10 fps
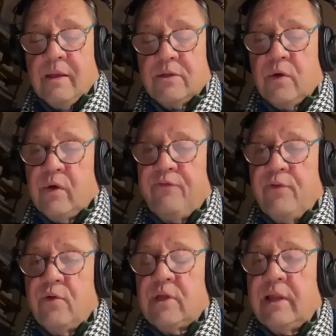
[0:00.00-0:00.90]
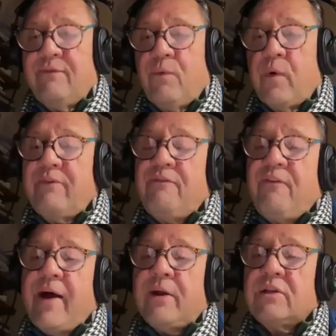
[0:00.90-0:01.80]
so if you could leave one
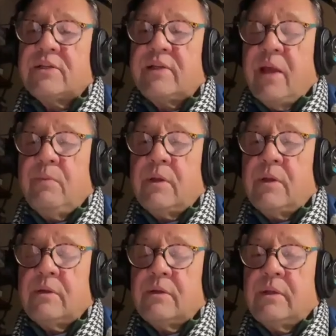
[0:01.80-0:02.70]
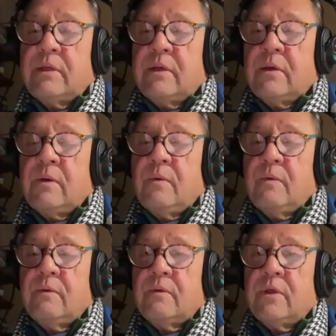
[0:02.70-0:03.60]
final statement to
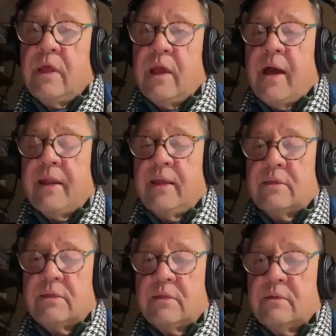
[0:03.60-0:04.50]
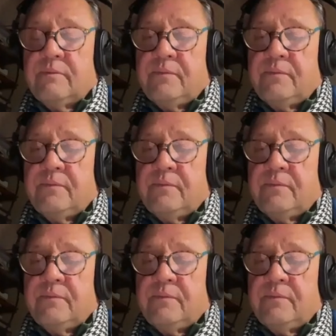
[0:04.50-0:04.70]
the audience,